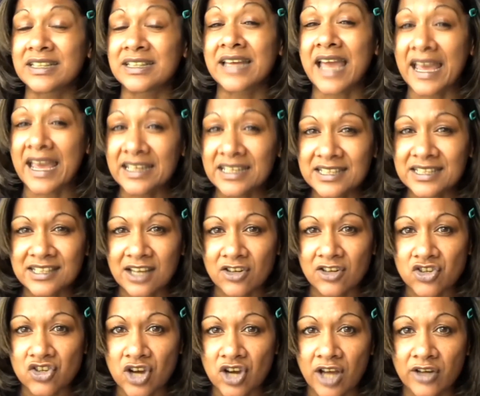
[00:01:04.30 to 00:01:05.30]
seen any
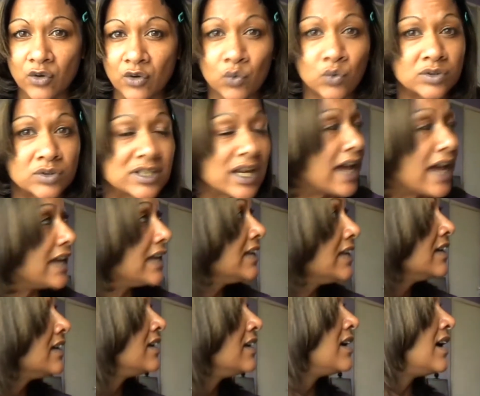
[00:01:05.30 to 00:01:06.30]
sunshine all day.
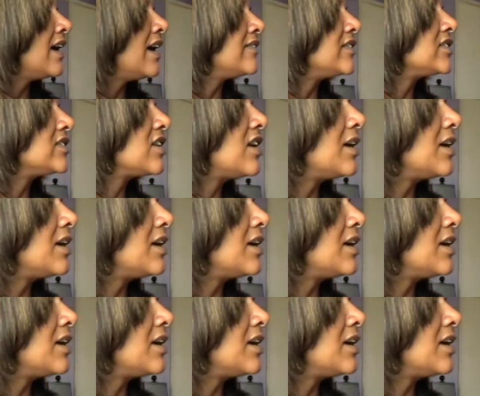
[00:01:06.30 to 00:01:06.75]
And the